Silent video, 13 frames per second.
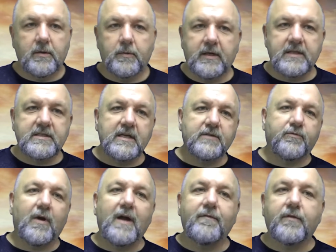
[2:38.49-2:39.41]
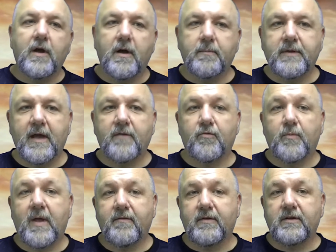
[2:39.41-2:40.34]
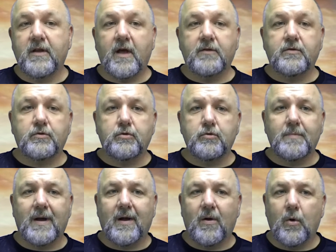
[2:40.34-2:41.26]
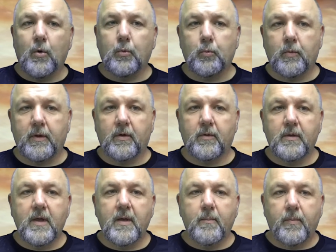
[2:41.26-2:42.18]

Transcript: when he says, "For I've come down from heaven not to do my own will,